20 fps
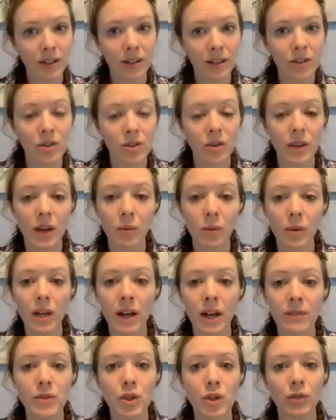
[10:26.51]
so that we
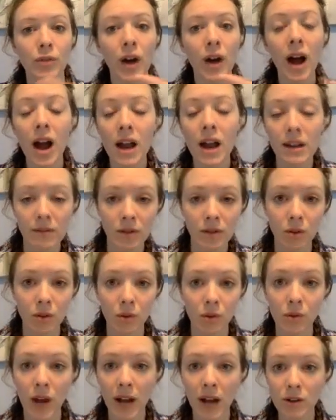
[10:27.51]
have survived
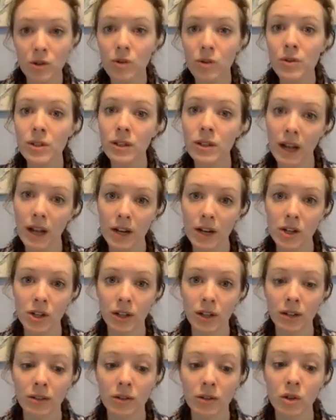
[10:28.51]
through natural
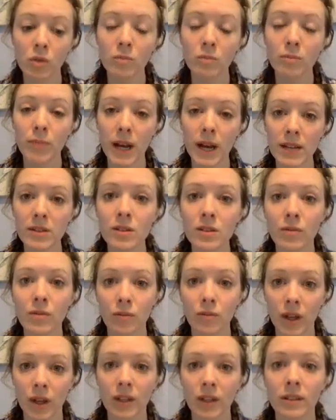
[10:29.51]
selection to best
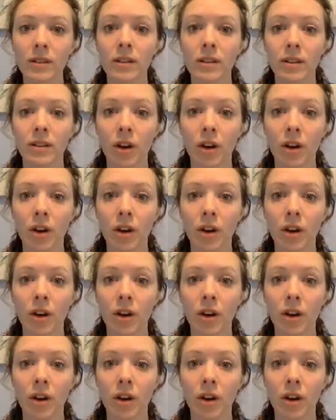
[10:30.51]
fit